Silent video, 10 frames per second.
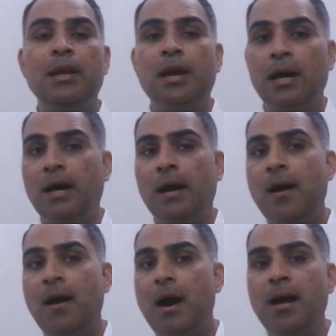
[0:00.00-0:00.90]

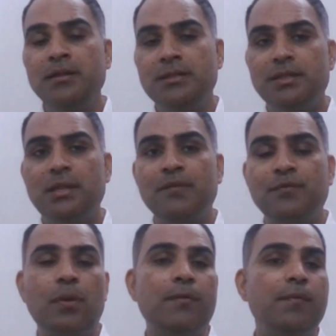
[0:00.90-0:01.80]
answers.
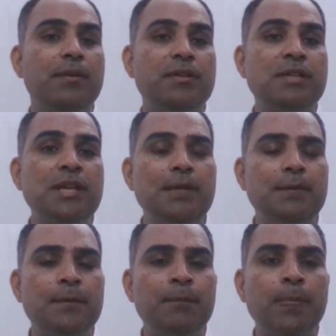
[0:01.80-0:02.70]
That's what we received.